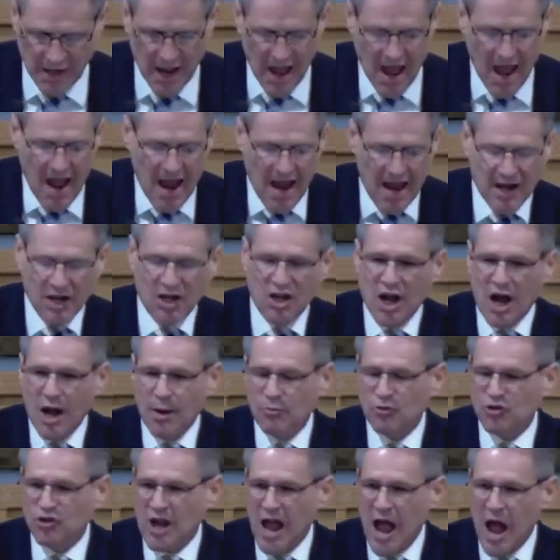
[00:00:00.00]
and comes
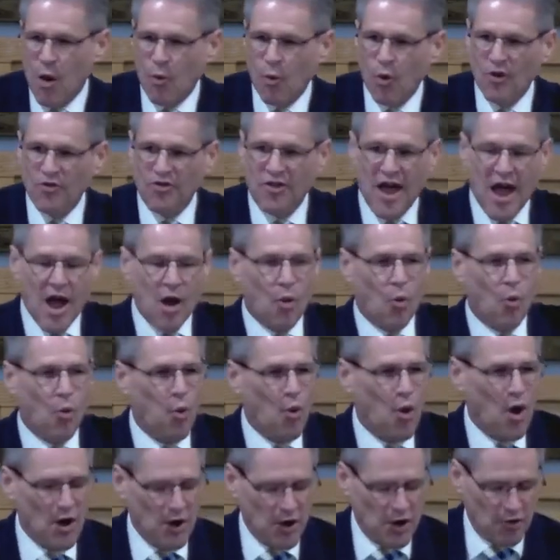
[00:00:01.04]
out with that
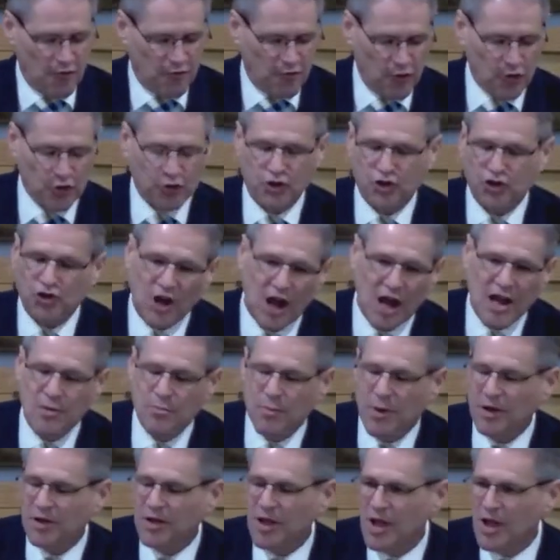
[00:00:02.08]
wonderful statement
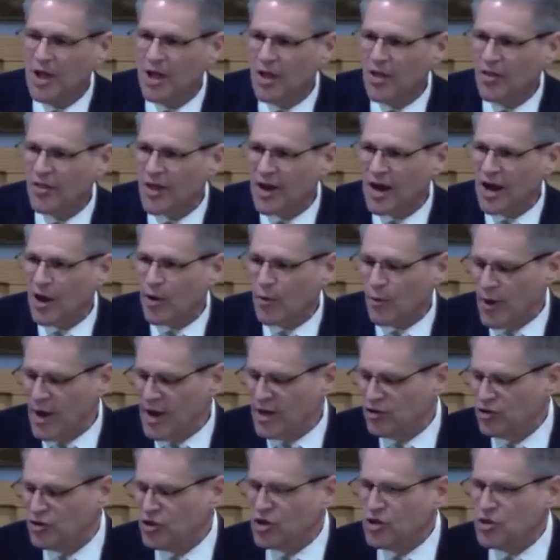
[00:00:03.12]
that I read
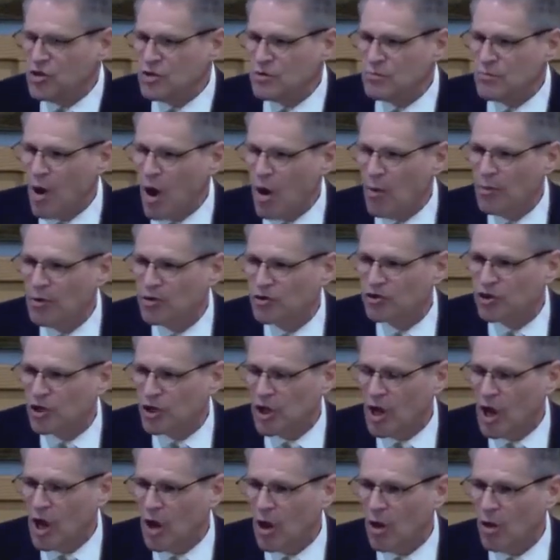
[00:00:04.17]
to you moments
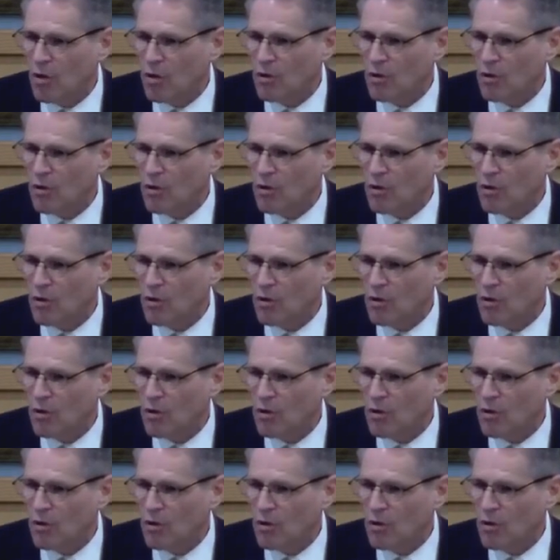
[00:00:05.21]
ago.